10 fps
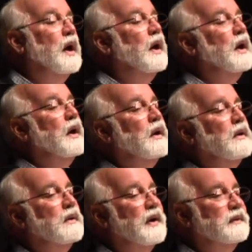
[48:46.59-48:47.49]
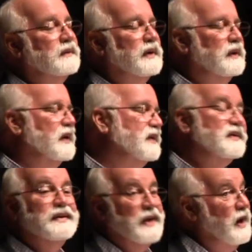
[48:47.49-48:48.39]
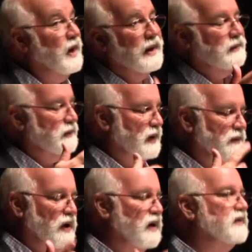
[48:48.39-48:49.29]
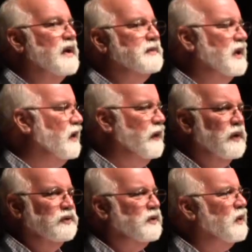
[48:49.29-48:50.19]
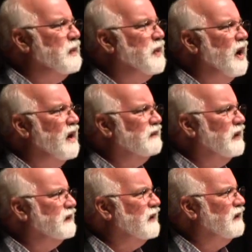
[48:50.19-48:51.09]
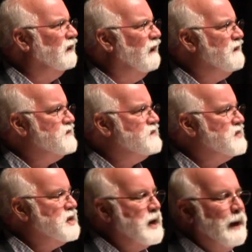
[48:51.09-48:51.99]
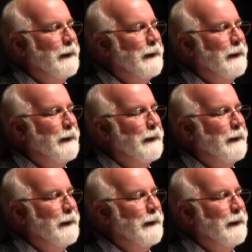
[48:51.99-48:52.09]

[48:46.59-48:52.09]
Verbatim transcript: oh, I said, Yeah, I have a hard time telling those two apart myself.